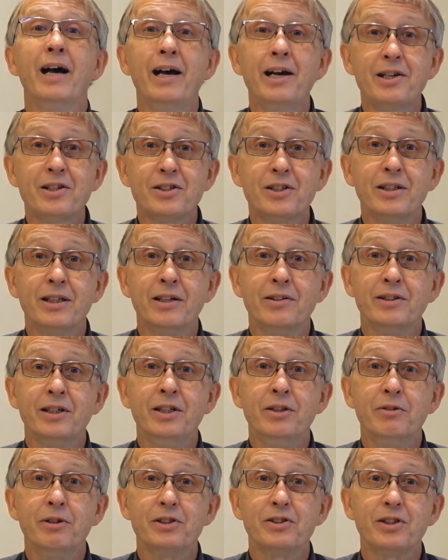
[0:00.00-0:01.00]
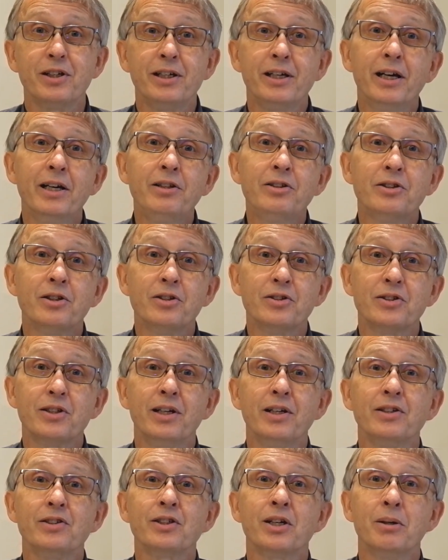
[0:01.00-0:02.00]
the accident investigators
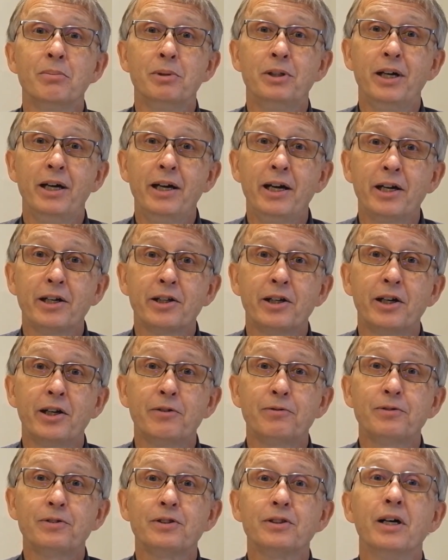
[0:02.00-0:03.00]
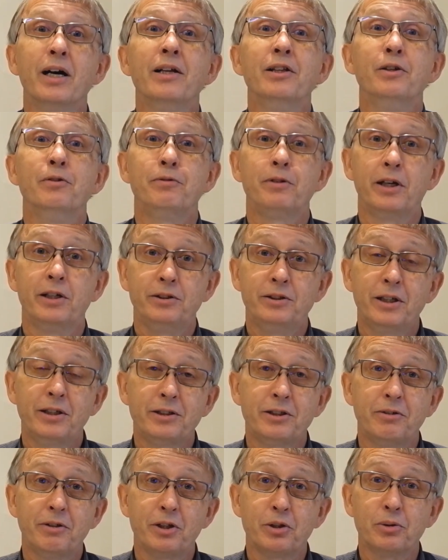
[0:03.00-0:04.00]
examined the aircraft and the flight
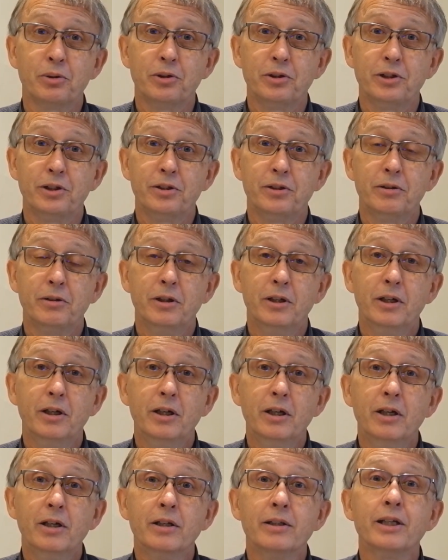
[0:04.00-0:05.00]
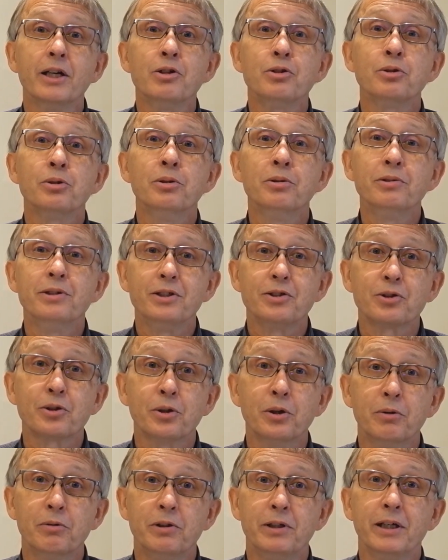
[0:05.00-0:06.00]
data recorder, they soon
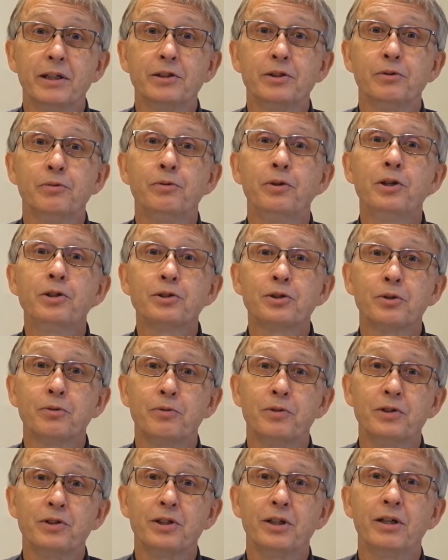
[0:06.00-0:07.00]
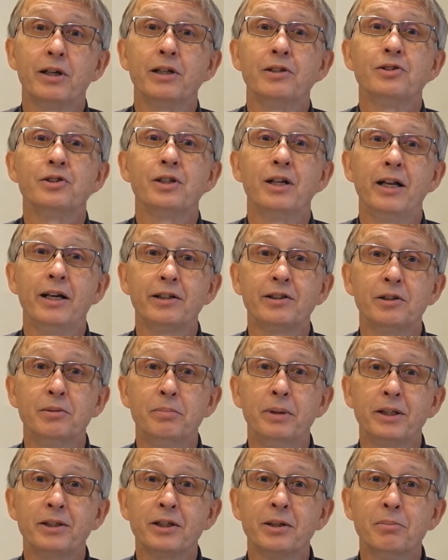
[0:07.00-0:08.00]
discovered that the first officer had selected
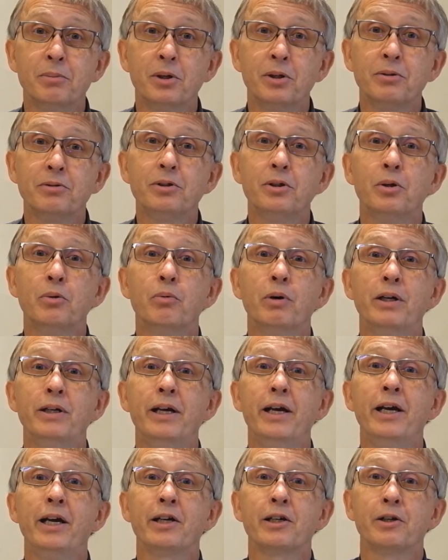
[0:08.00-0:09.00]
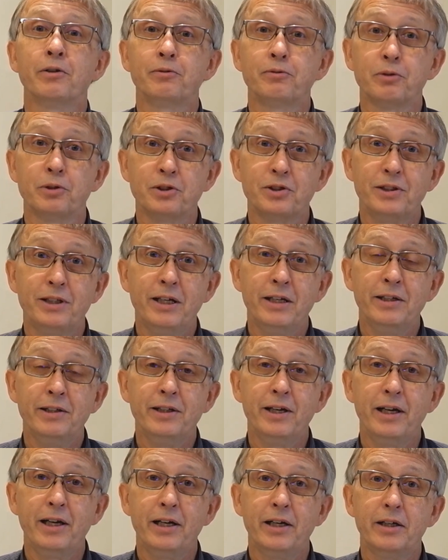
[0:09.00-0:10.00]
beta mode while the aircraft was still in
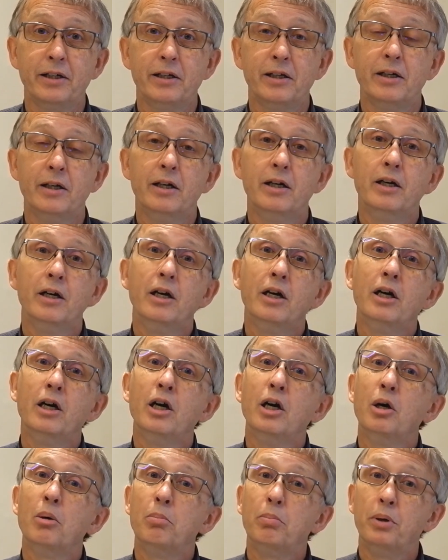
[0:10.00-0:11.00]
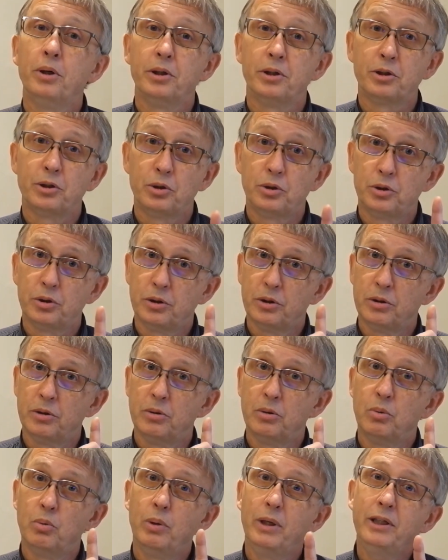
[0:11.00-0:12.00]
the air. But
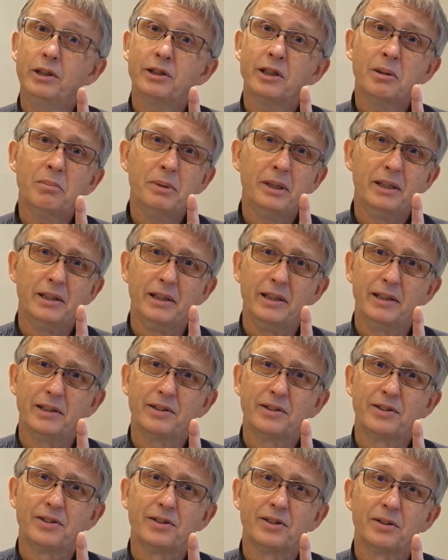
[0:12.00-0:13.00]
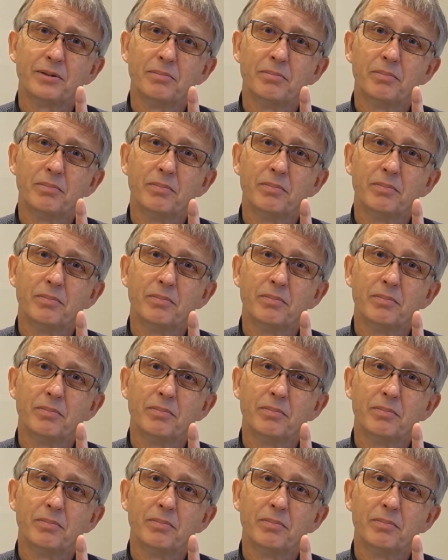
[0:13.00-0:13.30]
wait a minute.